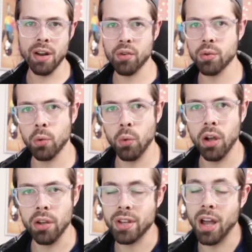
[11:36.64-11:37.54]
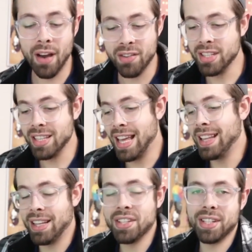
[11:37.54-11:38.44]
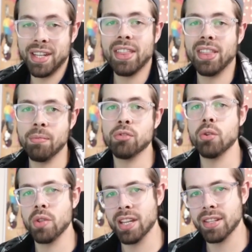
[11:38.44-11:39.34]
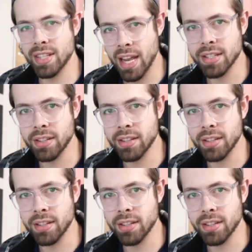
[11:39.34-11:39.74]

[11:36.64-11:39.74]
everyone through the walls. Obviously, that doesn't get them to the incentive.